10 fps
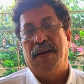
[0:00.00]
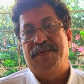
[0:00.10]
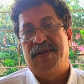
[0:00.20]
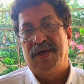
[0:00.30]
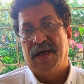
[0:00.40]

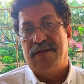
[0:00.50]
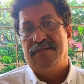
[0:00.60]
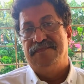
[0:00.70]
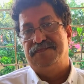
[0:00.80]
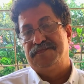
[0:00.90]
after
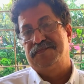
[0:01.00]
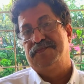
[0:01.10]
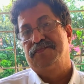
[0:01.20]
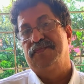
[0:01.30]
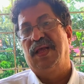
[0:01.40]
then,
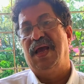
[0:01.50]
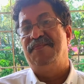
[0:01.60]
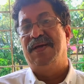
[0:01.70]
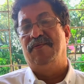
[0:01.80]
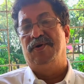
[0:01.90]

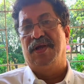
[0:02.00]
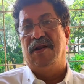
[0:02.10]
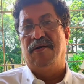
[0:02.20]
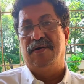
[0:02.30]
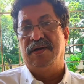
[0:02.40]
F.W.
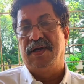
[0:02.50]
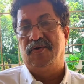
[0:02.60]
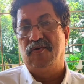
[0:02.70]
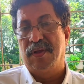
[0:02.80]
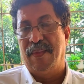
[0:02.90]
Taylor, it
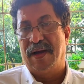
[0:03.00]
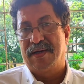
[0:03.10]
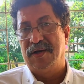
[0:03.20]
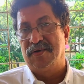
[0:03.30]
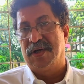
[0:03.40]
took the
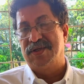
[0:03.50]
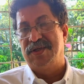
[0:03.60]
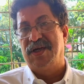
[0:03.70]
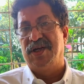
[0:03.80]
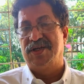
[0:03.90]
matter into
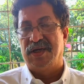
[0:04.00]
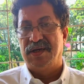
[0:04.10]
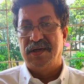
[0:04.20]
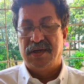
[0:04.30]
consideration